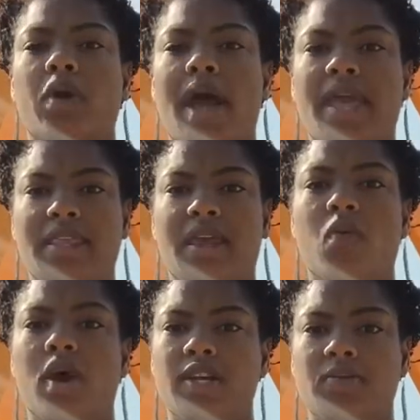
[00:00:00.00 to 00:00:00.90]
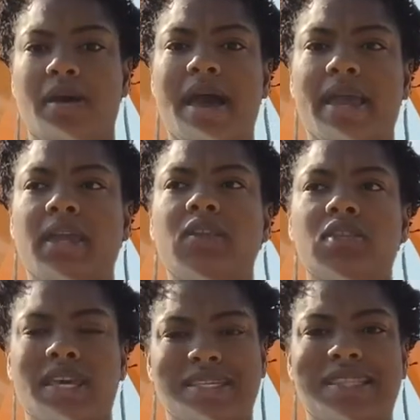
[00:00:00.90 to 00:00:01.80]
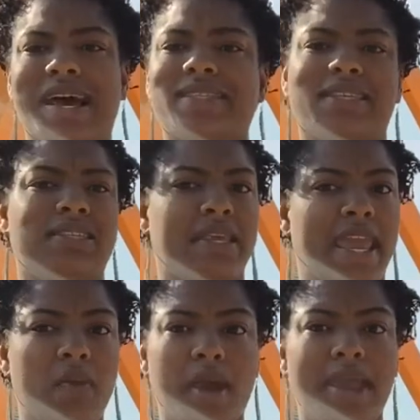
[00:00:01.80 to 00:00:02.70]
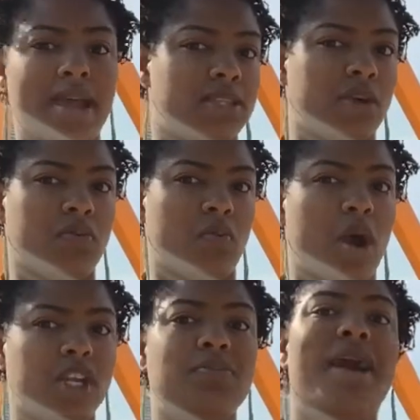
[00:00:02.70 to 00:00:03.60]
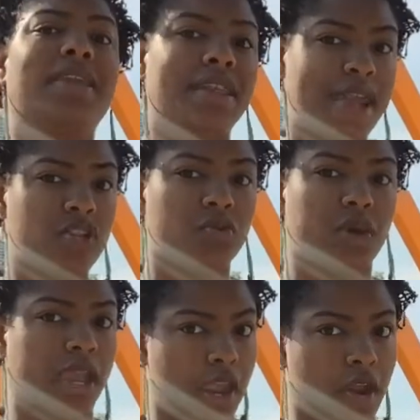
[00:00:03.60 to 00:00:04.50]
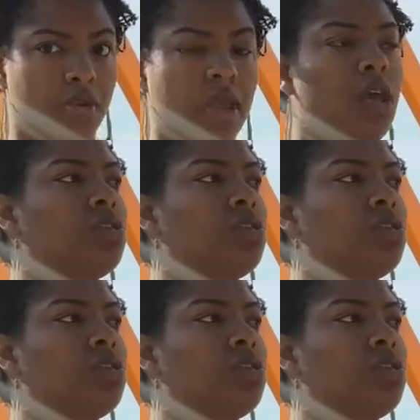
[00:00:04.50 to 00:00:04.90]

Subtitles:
I did wash my test locks the same way I wash my natural hair.